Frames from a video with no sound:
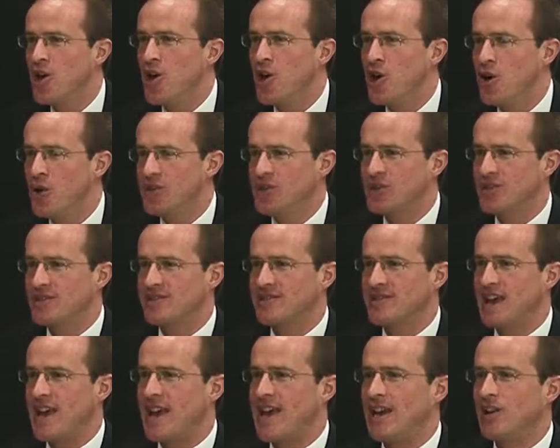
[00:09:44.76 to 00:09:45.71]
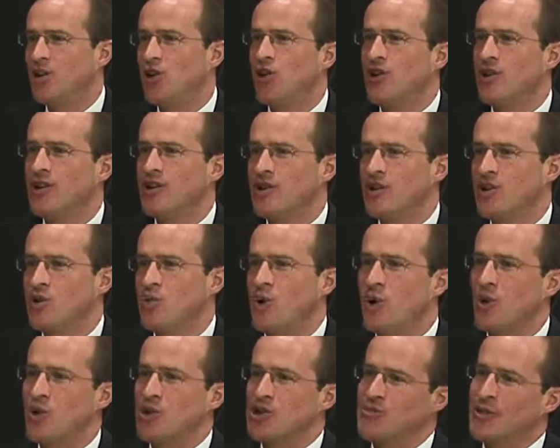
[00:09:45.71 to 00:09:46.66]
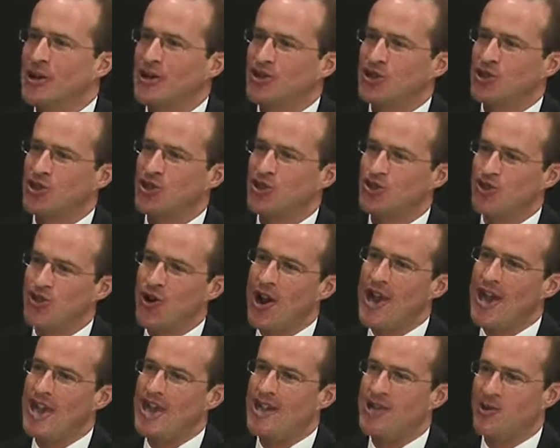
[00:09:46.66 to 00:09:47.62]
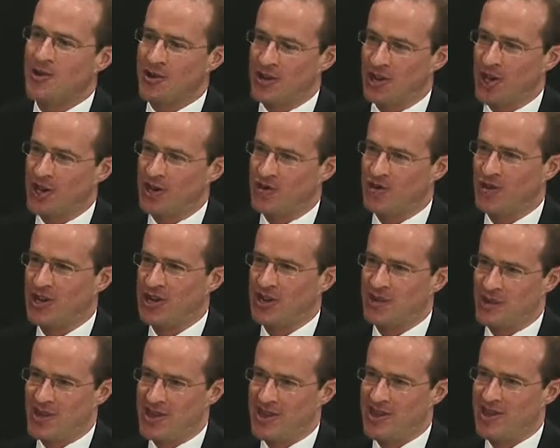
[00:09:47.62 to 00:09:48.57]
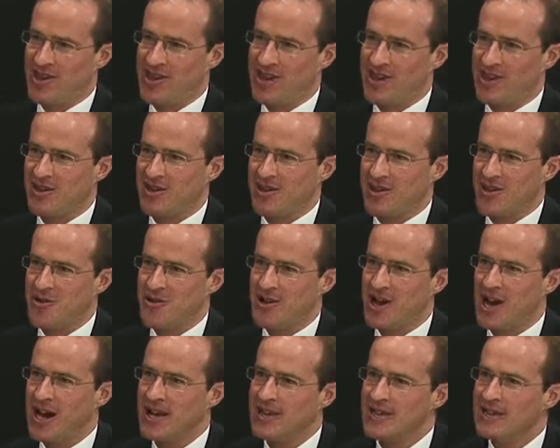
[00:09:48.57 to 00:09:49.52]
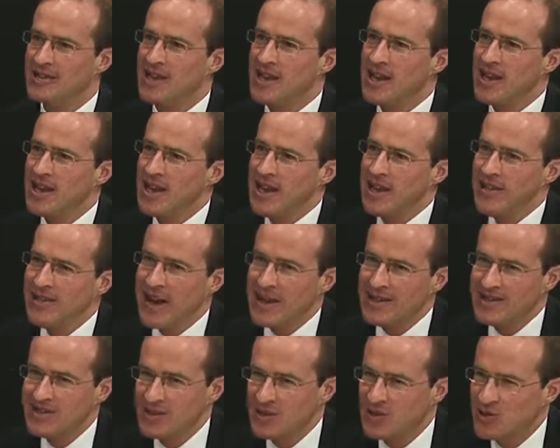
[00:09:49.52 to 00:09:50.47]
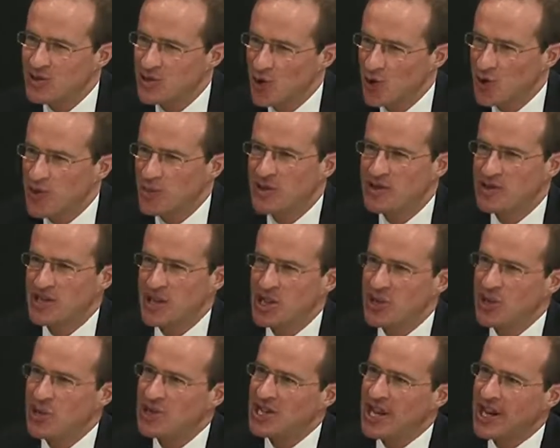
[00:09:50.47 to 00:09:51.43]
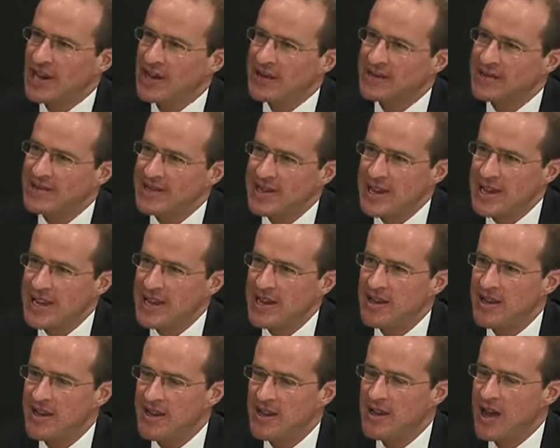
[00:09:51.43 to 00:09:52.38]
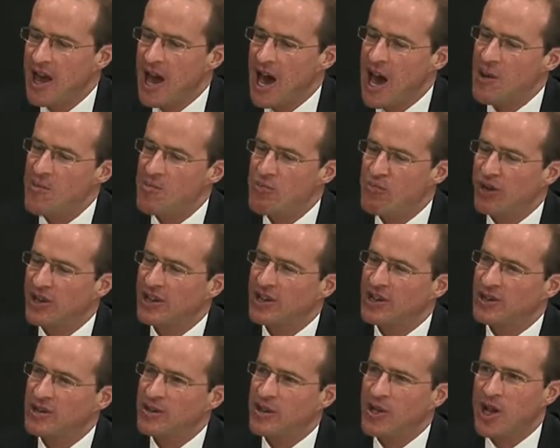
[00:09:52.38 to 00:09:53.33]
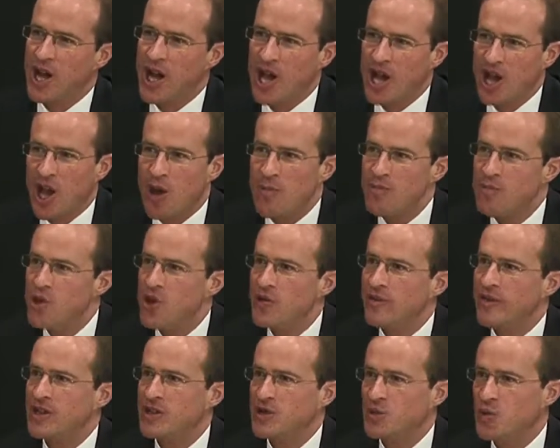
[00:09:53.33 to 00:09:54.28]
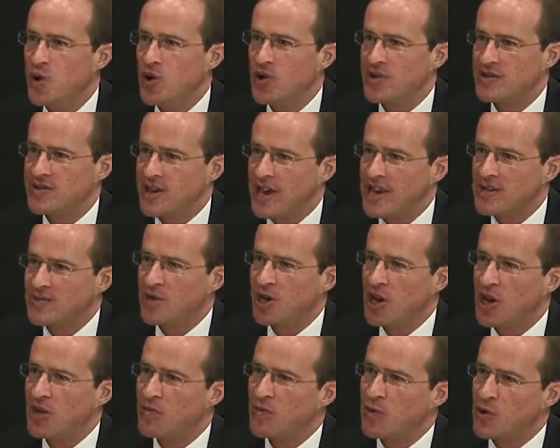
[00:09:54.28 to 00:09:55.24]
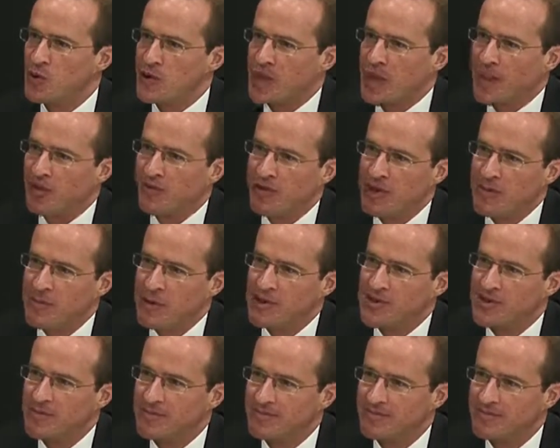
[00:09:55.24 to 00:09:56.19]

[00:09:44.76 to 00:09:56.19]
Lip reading: who are just saying, look, we want to be able to trade with countries within the EU. And that's the sort of position which I can see Britain moving towards as we go forward in our agreement.